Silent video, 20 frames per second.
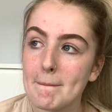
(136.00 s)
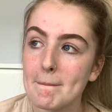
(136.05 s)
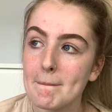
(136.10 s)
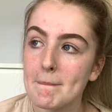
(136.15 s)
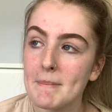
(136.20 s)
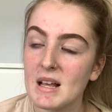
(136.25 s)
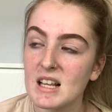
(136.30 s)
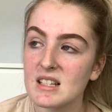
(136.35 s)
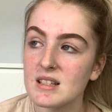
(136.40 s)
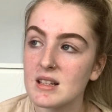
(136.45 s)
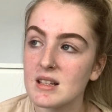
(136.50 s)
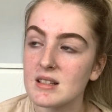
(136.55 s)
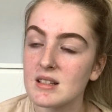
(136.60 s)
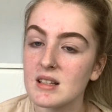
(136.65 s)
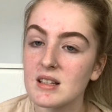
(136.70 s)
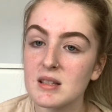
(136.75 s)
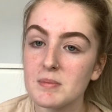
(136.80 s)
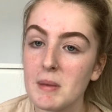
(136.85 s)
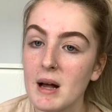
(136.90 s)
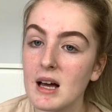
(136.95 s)
business and
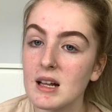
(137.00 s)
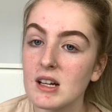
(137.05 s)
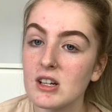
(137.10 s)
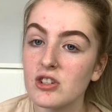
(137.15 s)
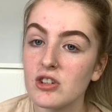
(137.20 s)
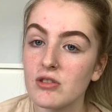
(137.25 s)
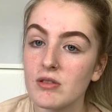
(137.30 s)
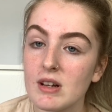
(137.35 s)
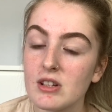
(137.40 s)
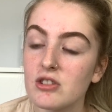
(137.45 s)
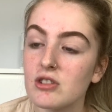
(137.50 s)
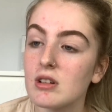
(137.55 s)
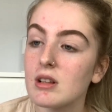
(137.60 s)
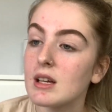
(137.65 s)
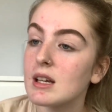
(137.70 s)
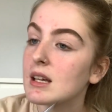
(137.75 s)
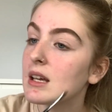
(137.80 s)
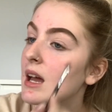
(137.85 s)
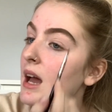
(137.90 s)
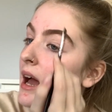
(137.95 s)
Spanish
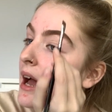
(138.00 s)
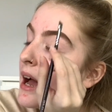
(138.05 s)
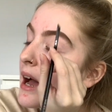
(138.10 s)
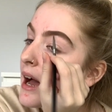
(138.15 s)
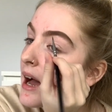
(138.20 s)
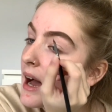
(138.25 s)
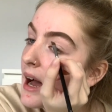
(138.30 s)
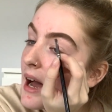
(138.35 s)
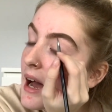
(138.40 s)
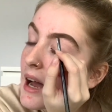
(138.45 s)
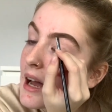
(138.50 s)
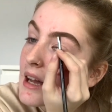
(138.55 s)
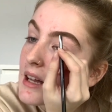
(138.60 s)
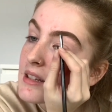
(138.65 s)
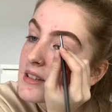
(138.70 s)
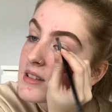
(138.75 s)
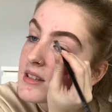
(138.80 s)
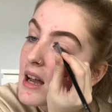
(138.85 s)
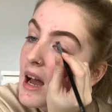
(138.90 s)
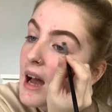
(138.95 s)
originally,
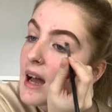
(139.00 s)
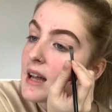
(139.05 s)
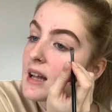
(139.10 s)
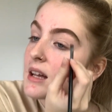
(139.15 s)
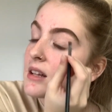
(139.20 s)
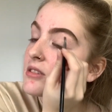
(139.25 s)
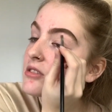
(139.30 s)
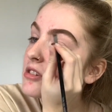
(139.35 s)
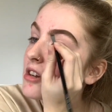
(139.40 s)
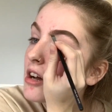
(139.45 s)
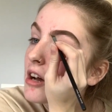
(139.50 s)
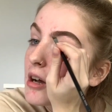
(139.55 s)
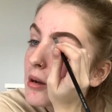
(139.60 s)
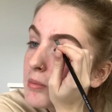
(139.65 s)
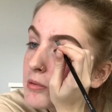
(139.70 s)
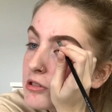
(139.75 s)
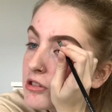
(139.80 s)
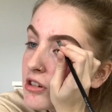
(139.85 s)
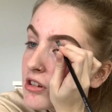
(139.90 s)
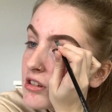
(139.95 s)
and I ended up
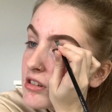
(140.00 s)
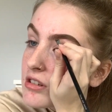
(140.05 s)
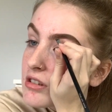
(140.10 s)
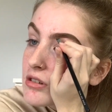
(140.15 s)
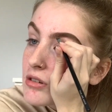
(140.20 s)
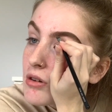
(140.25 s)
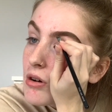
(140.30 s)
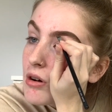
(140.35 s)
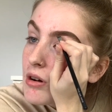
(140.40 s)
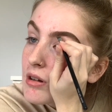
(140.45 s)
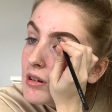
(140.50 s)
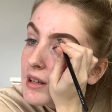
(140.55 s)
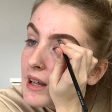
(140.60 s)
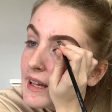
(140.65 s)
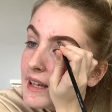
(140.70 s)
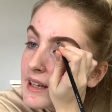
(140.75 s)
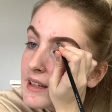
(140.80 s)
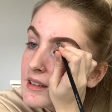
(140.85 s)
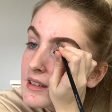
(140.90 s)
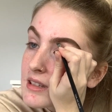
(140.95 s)
just not
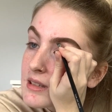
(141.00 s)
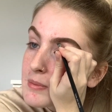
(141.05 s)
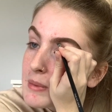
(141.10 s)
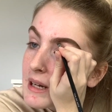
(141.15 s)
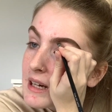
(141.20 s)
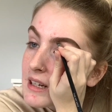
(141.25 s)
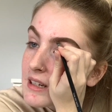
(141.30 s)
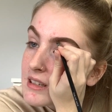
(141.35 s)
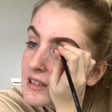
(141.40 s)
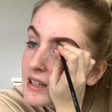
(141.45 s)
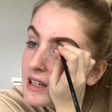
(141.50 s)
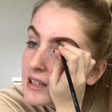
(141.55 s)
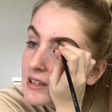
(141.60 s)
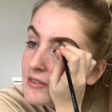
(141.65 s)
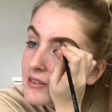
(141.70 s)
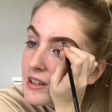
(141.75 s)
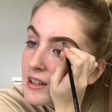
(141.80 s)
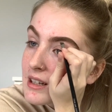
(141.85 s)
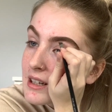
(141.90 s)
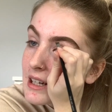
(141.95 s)
liking the Spanish side of
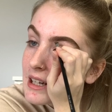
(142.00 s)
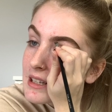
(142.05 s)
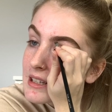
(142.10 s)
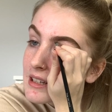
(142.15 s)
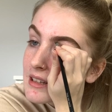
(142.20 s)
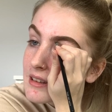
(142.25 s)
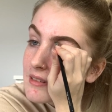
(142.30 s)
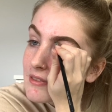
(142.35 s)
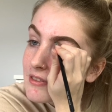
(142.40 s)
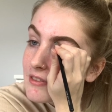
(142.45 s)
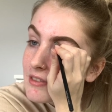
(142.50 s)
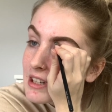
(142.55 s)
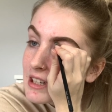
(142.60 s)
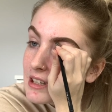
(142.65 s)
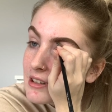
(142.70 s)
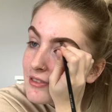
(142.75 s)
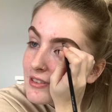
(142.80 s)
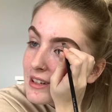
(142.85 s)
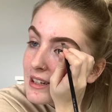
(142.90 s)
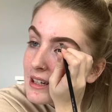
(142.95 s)
it. Like, I didn't really
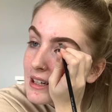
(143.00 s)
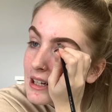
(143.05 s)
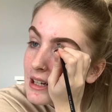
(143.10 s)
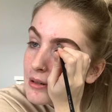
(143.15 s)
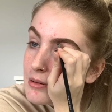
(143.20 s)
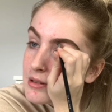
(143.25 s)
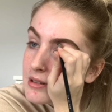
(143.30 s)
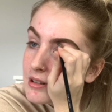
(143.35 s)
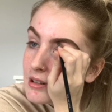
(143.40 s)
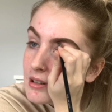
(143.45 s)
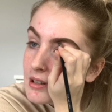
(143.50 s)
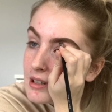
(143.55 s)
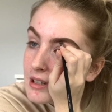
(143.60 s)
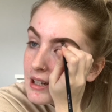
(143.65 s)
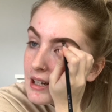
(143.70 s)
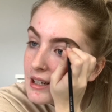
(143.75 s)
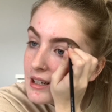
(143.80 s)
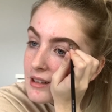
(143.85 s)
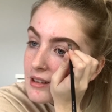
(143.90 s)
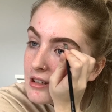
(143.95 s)
feel like I was learning
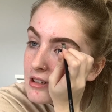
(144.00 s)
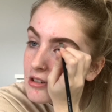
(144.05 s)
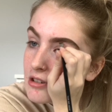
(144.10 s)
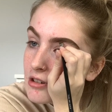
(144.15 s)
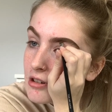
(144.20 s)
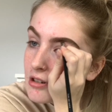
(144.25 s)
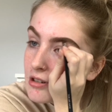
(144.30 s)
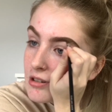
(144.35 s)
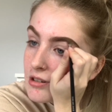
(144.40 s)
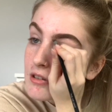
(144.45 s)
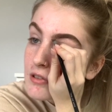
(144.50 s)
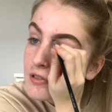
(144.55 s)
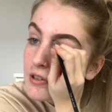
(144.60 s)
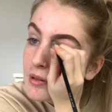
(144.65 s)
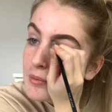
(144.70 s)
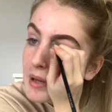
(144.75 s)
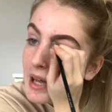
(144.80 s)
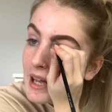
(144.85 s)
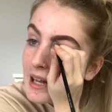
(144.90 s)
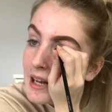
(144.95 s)
anything new from
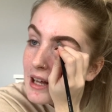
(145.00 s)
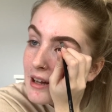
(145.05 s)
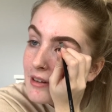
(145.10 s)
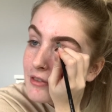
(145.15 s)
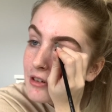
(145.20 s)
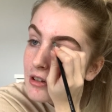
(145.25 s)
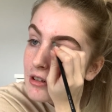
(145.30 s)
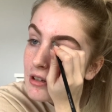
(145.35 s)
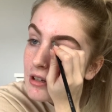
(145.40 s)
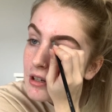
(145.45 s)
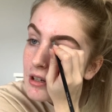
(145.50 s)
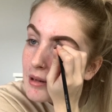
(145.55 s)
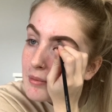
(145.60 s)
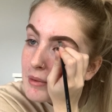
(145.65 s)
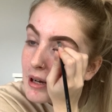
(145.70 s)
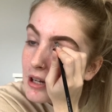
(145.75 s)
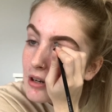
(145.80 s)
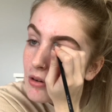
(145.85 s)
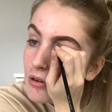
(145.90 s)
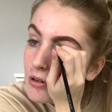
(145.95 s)
A level, and
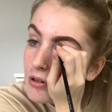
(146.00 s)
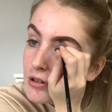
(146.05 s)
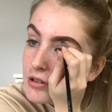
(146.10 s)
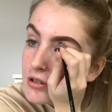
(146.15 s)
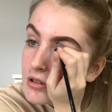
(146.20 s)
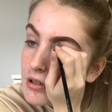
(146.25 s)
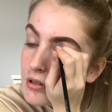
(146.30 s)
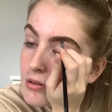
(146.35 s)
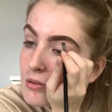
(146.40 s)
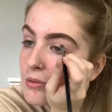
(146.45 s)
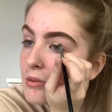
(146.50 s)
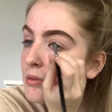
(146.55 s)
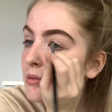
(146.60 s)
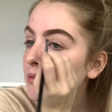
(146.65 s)
also